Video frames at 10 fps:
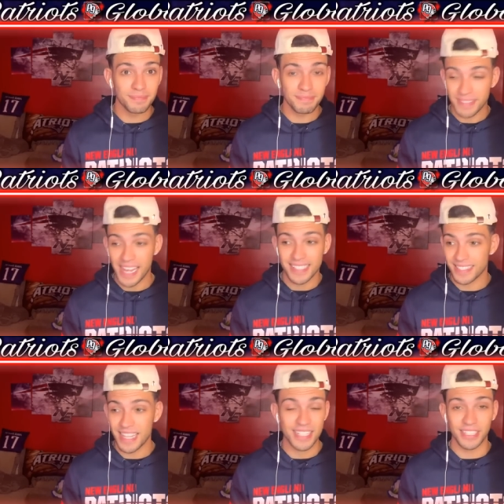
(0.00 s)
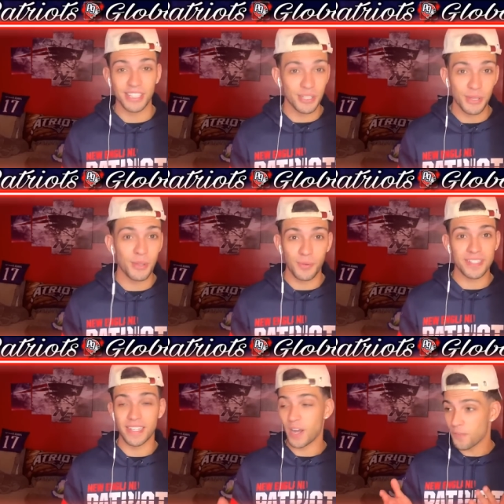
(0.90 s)
That's that's literally the
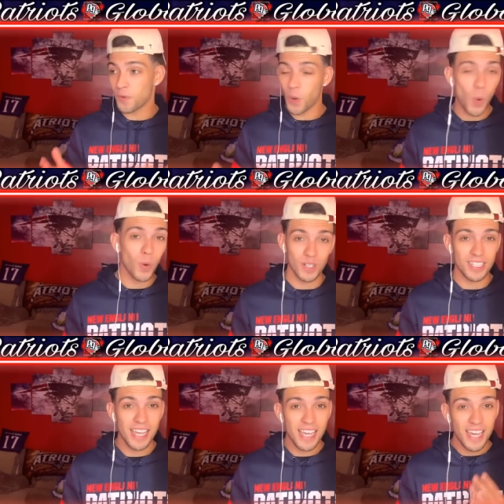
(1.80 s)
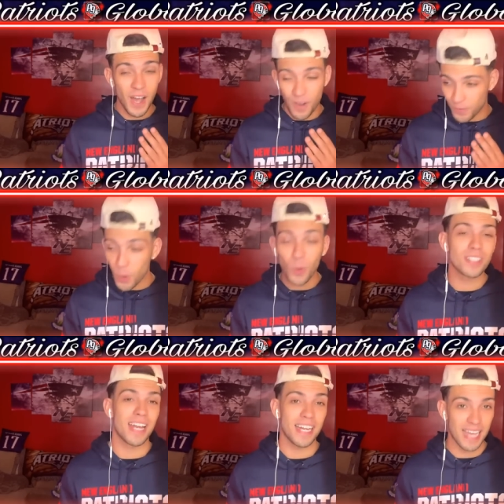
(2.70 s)
reasoning. Of course, of course,
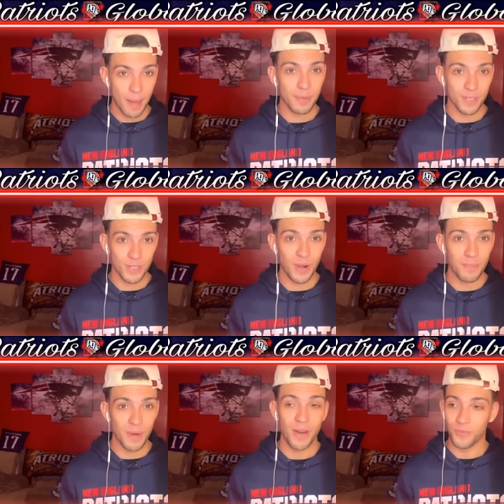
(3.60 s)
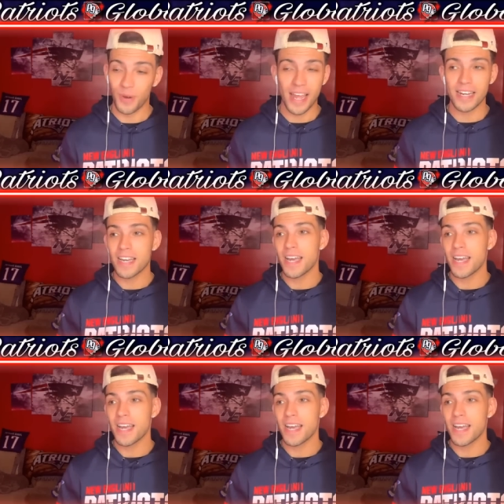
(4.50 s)
it had to happen to Trent Brown, right?